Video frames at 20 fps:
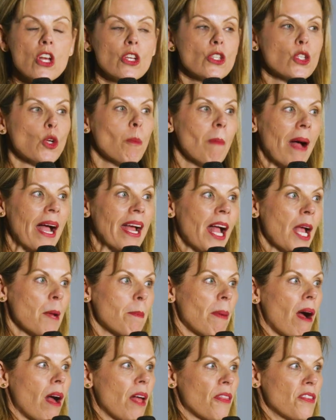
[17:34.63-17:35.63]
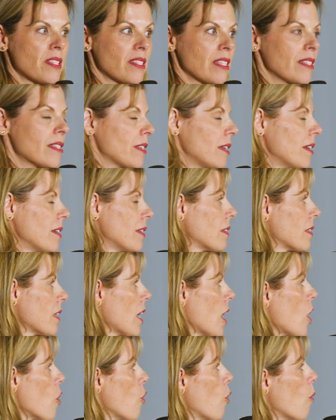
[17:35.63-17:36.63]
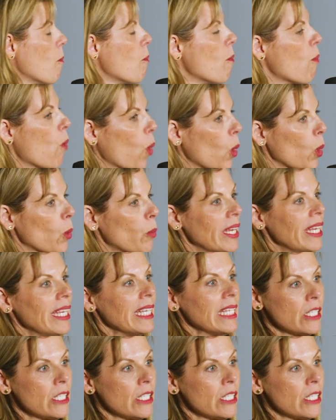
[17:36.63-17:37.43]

So my hypothesis is the more we